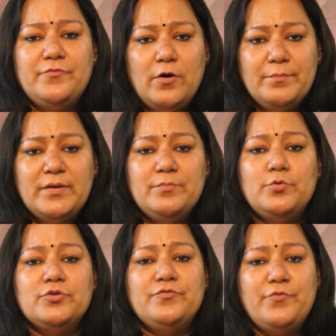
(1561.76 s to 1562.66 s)
forming
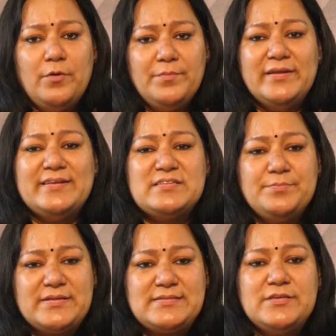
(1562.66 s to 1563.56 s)
both forming and
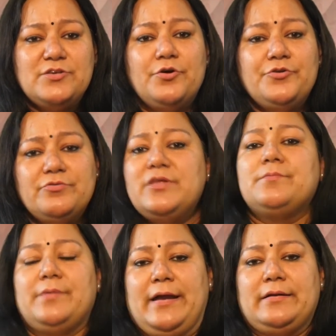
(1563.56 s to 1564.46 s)
expressing your
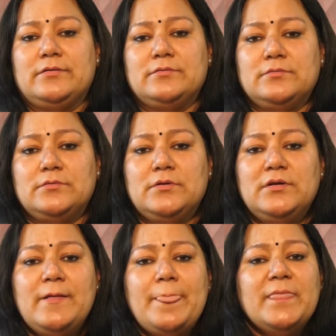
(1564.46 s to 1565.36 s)
unique brand.
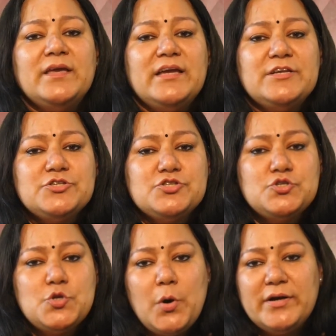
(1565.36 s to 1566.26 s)
It is
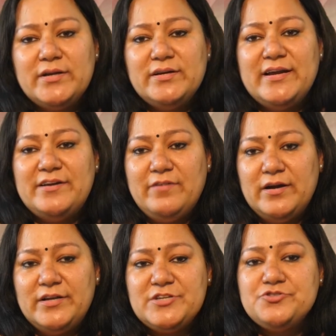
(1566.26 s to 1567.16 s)
not an
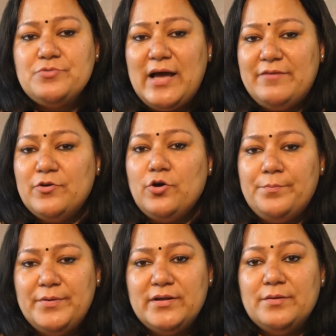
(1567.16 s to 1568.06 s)
advantage to have a
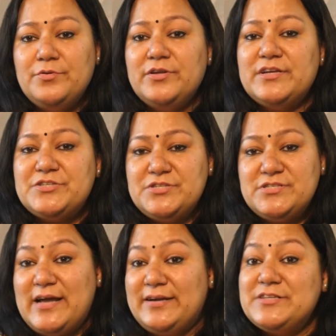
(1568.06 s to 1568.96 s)
corporate communication
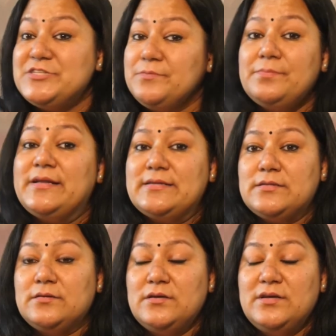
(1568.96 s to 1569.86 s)
strategy in
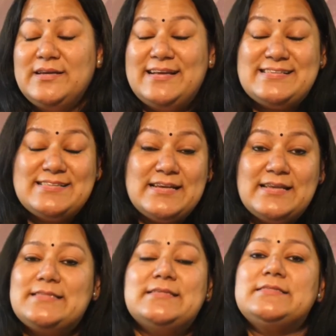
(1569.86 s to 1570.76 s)
place. It's a
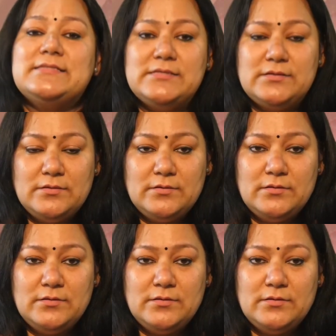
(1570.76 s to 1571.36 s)
necessity.